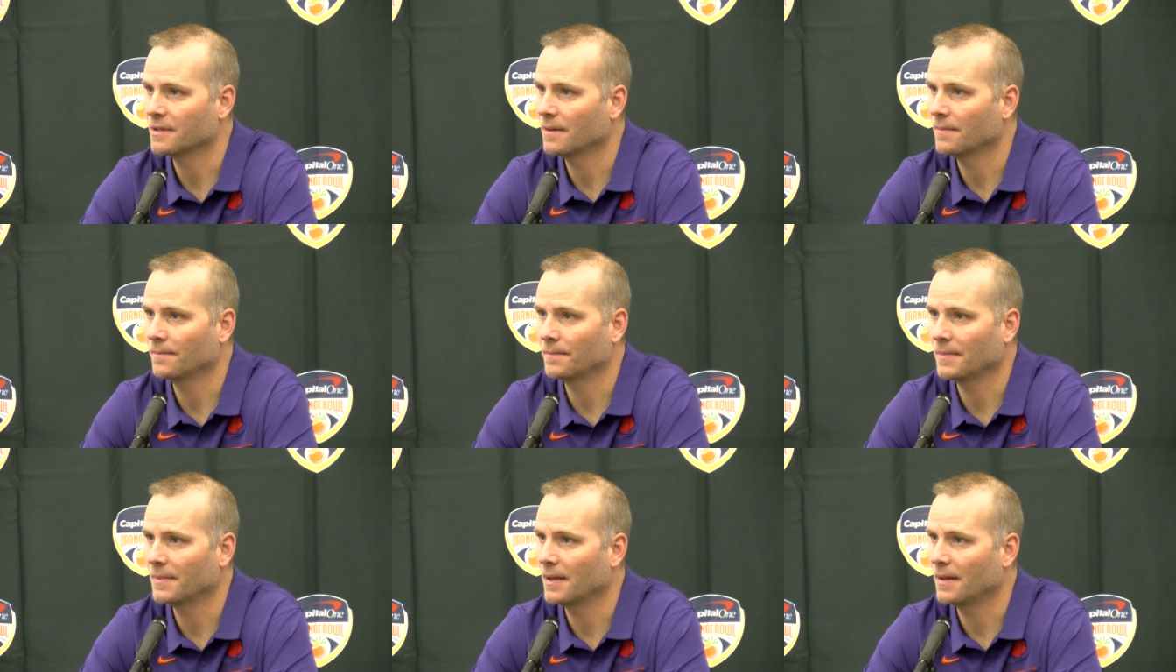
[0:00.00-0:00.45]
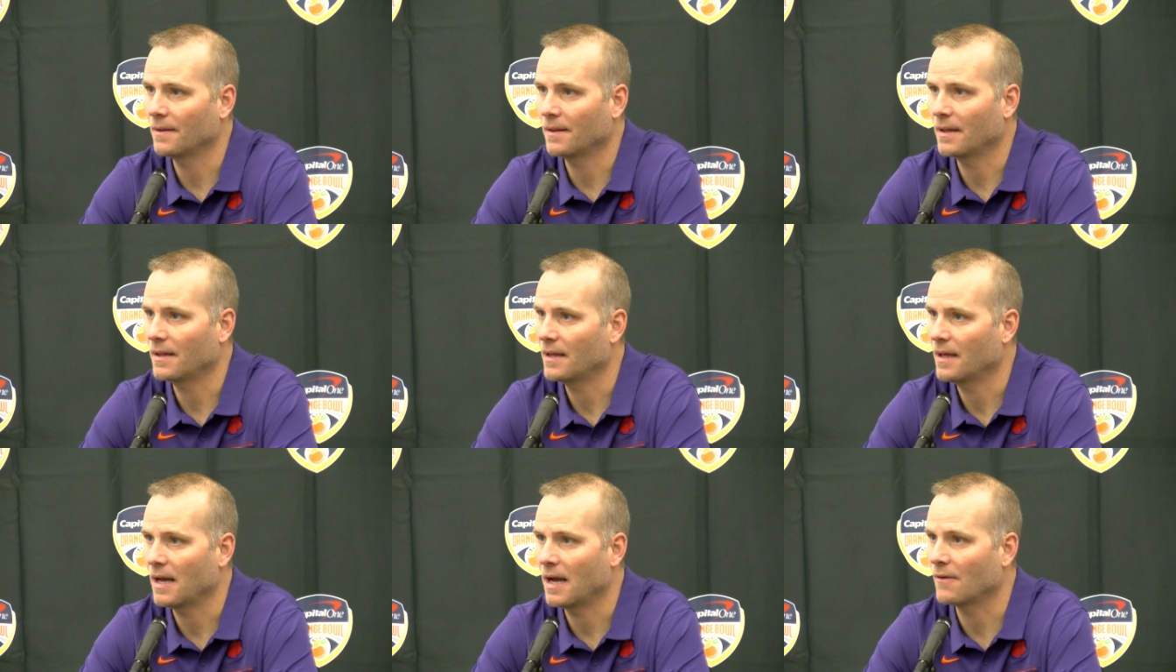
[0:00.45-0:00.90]

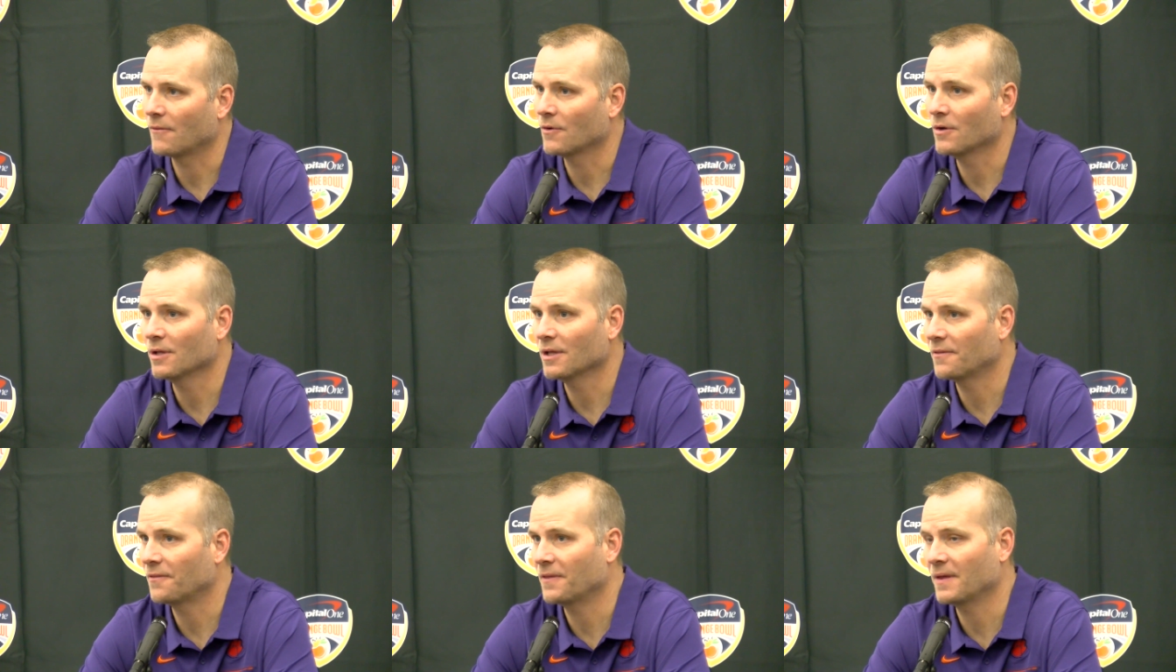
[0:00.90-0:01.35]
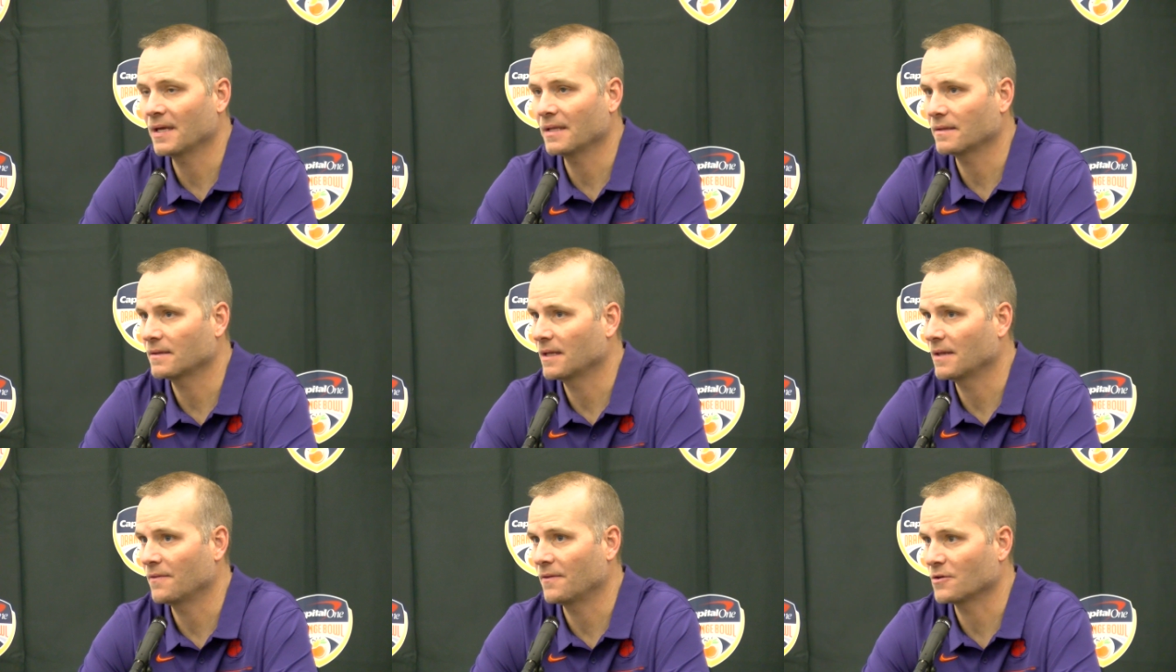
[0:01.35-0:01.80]
I really
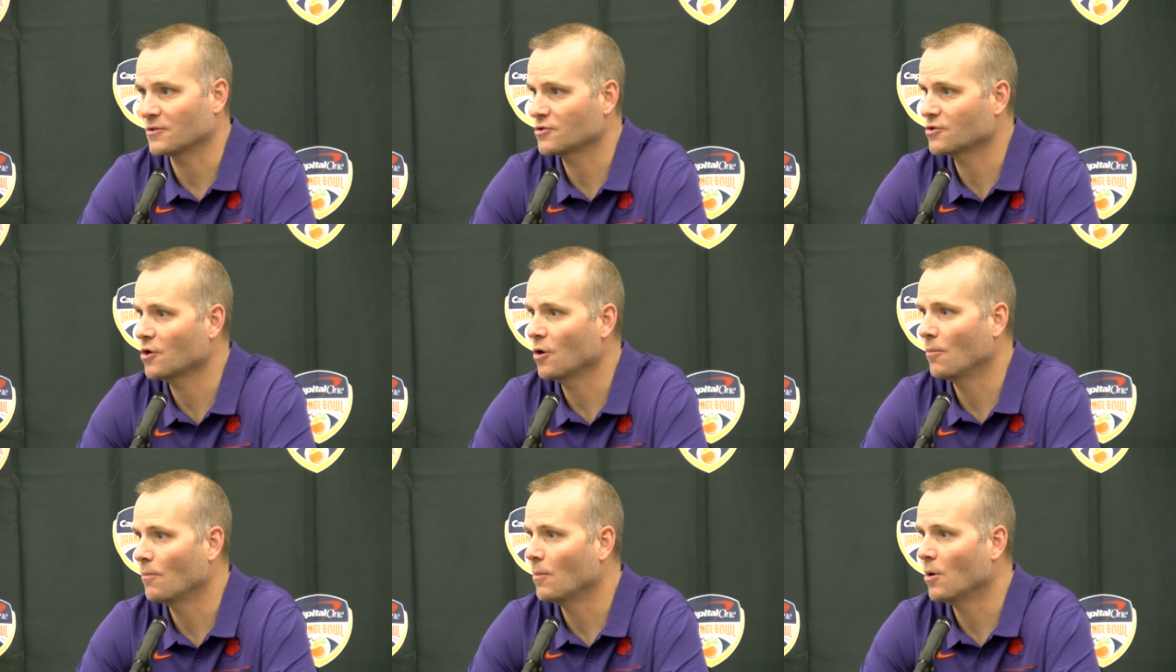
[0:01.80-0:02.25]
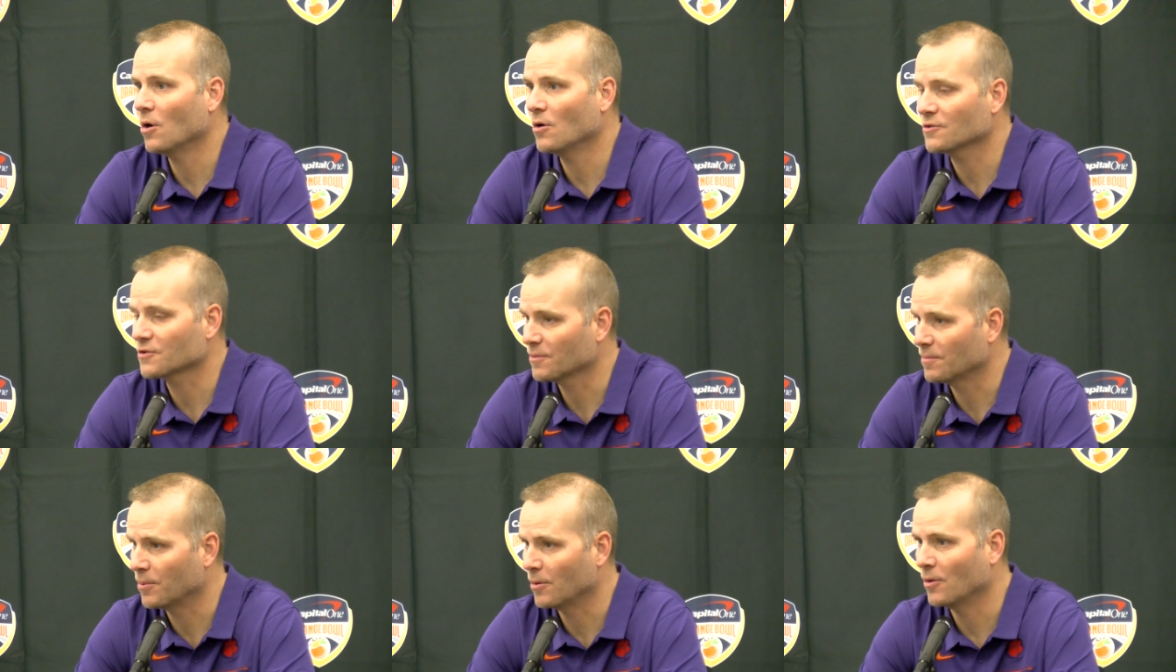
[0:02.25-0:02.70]
think that they're so
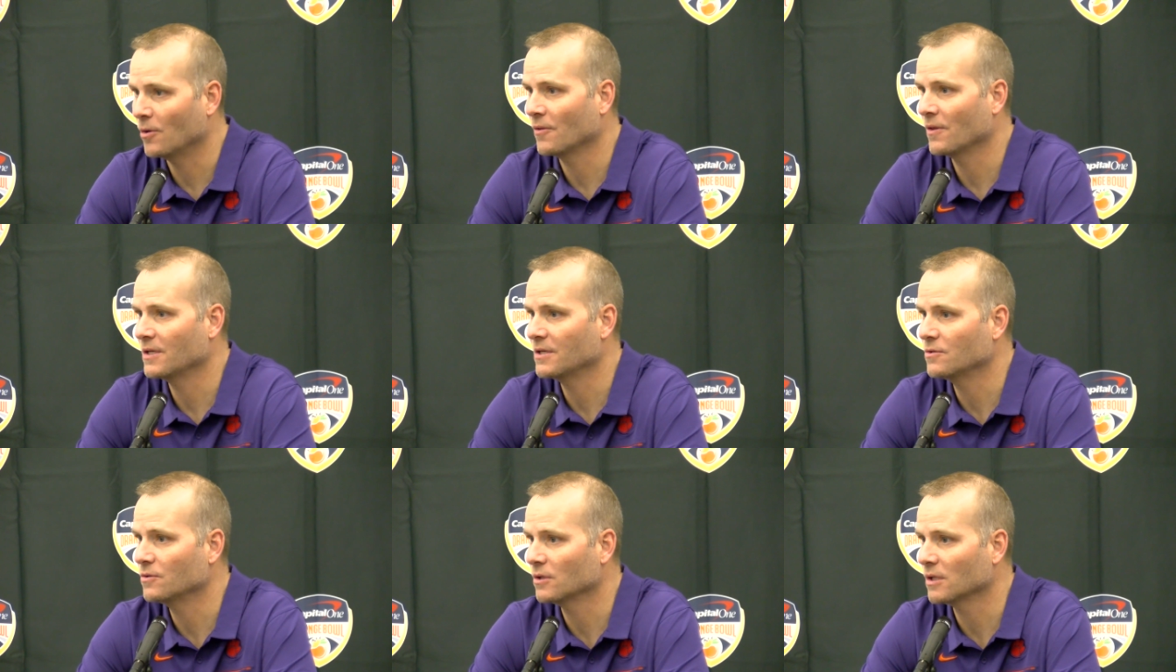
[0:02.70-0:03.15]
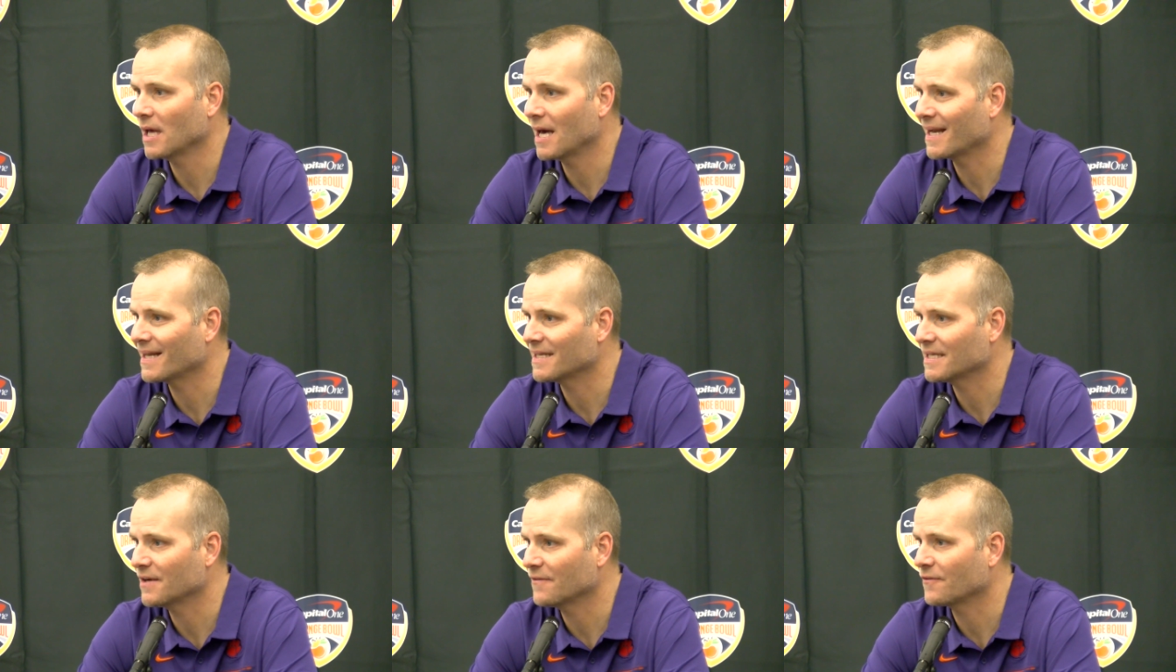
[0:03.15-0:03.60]
multiple. They do a
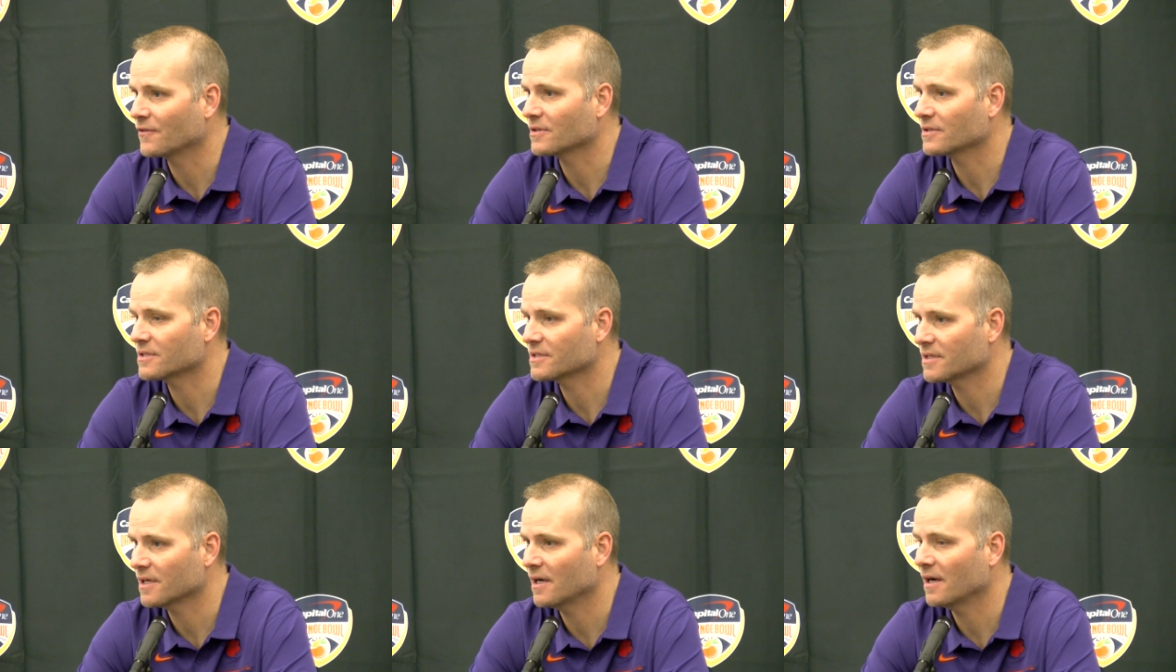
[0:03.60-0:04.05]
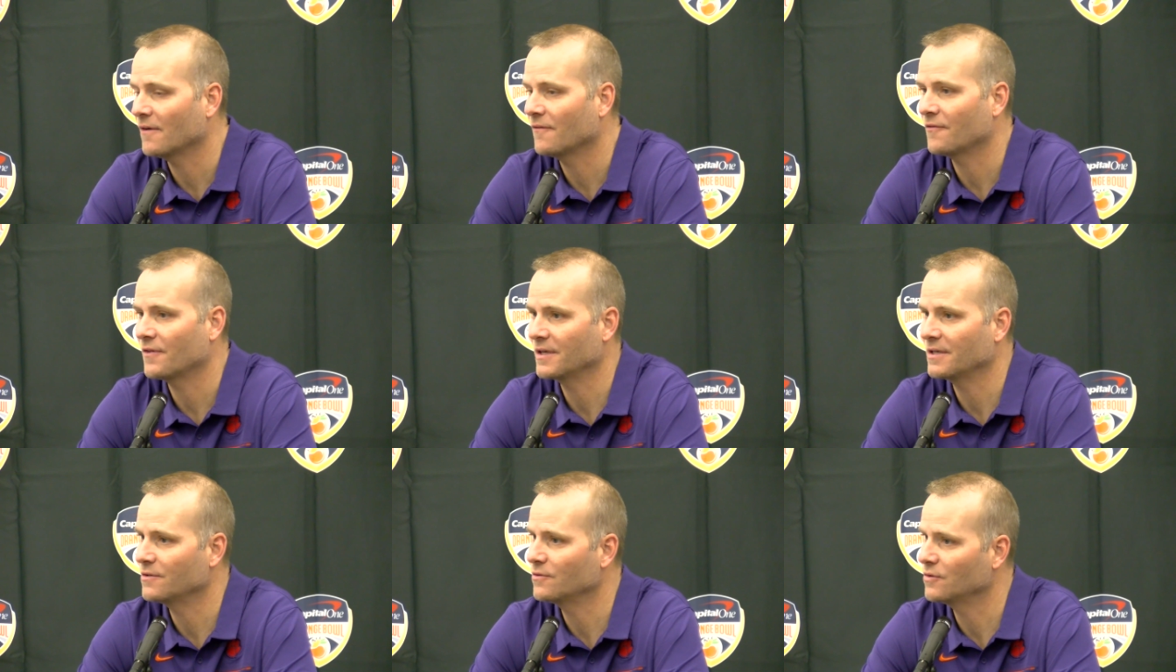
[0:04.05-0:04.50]
lot of different
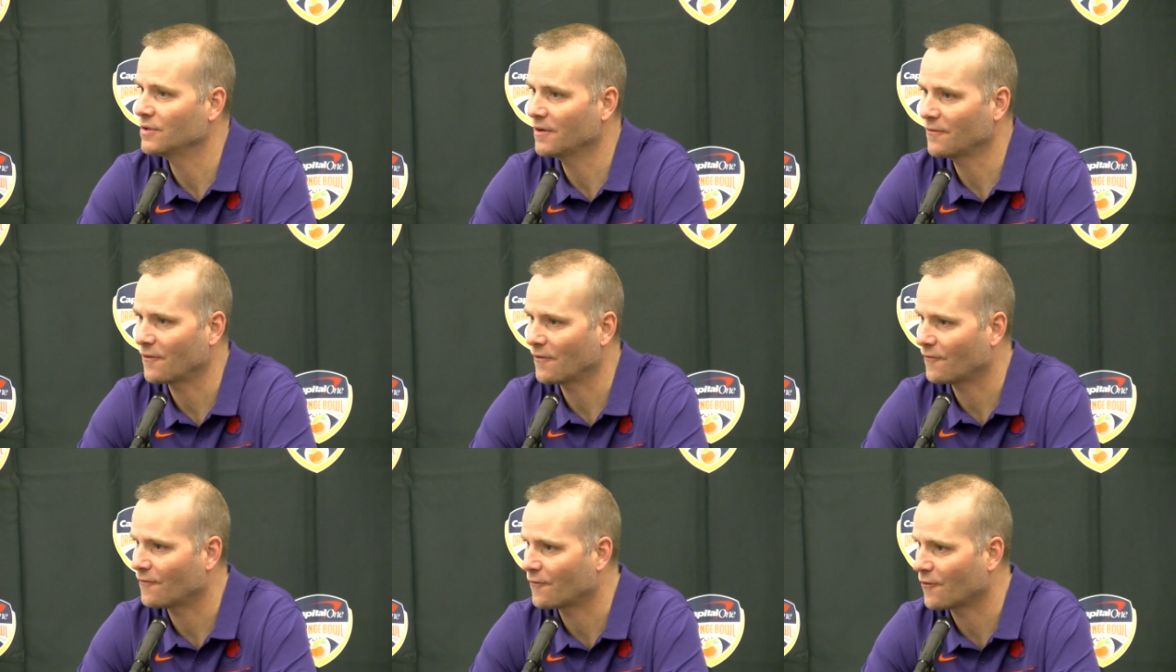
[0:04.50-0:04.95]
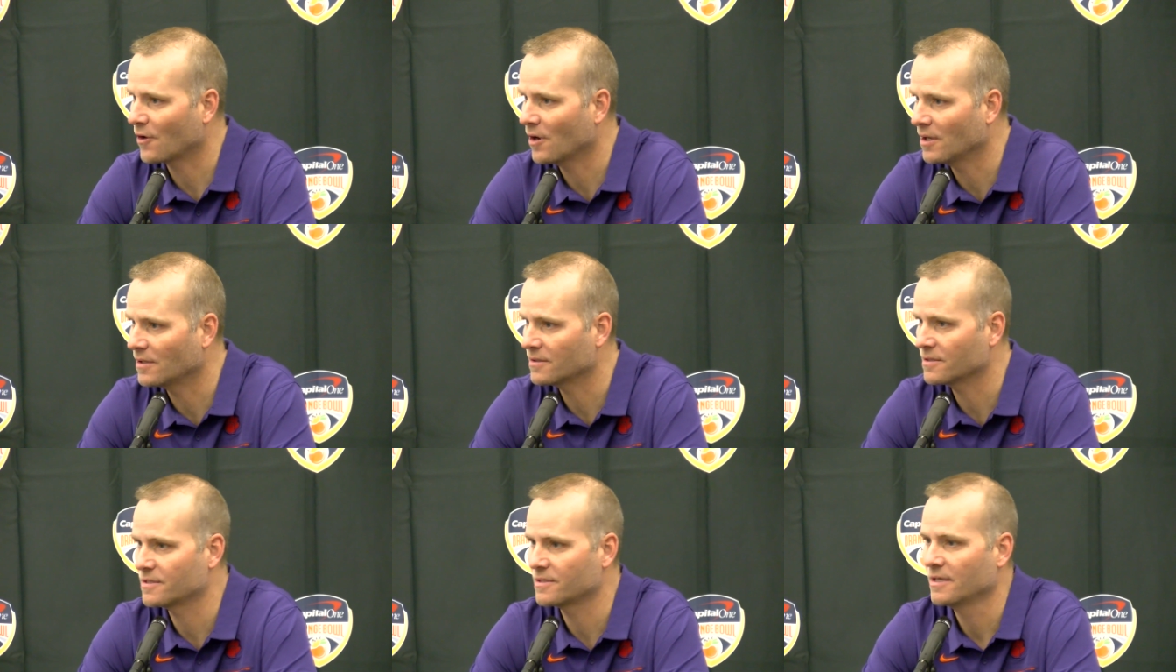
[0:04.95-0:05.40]
stuff. They do different
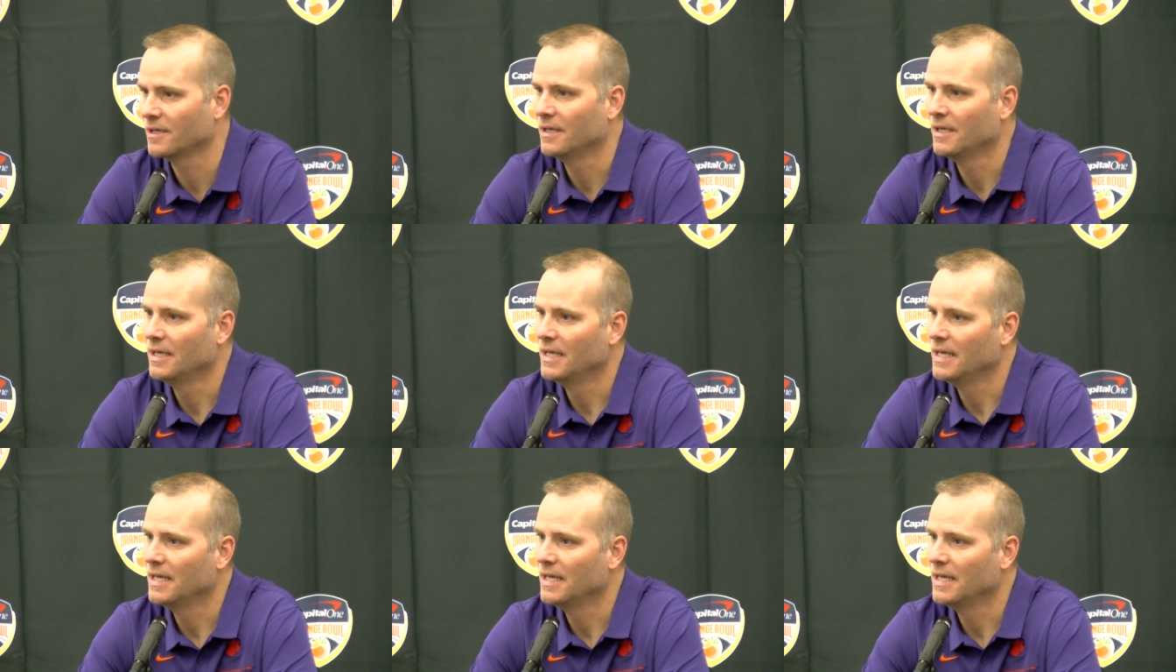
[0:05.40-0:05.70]
fronts